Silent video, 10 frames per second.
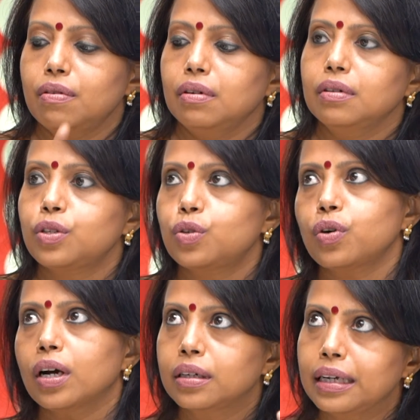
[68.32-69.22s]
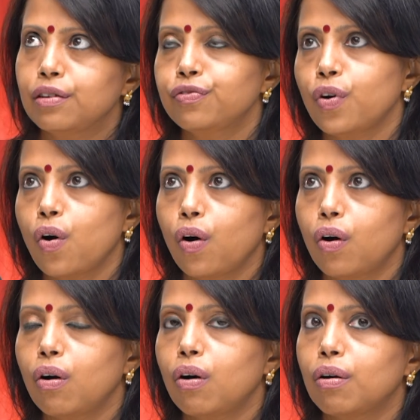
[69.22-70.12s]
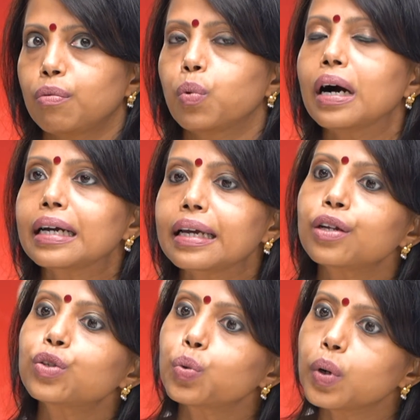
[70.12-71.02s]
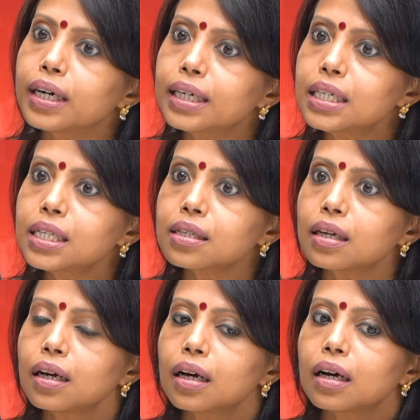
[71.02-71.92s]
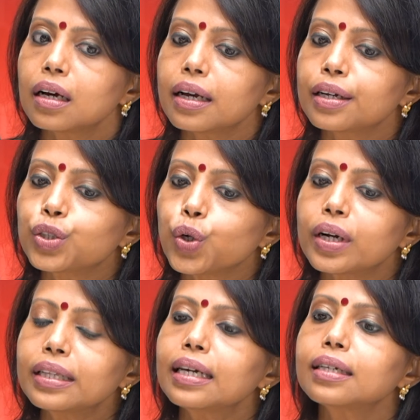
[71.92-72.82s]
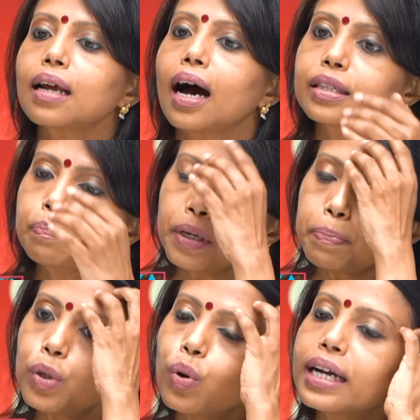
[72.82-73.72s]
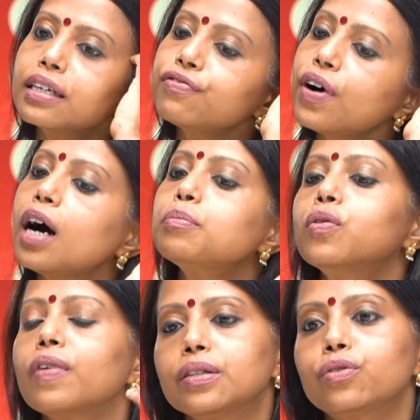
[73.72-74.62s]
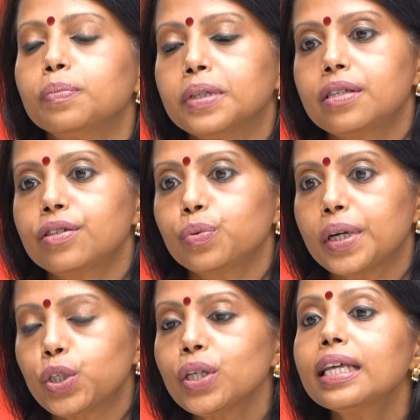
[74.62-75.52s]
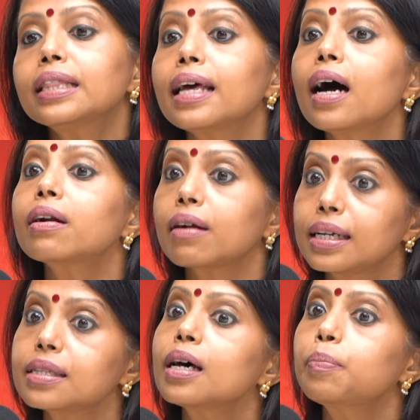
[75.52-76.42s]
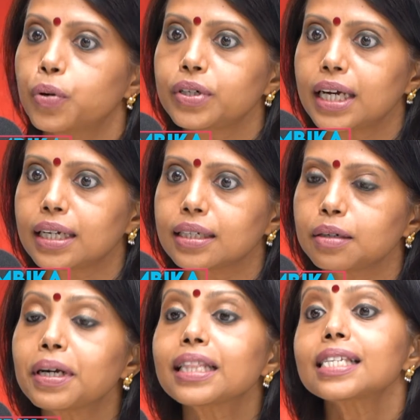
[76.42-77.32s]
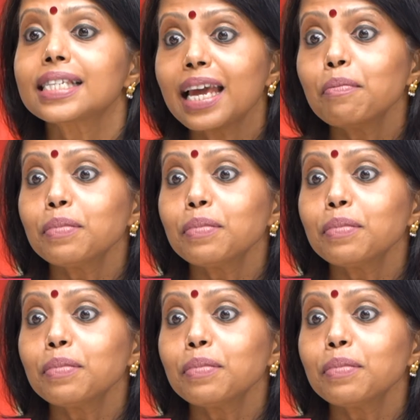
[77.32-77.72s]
struggling for or working towards ensuring that other people who are in a far more vulnerable situation, that their rights are protected. But at the same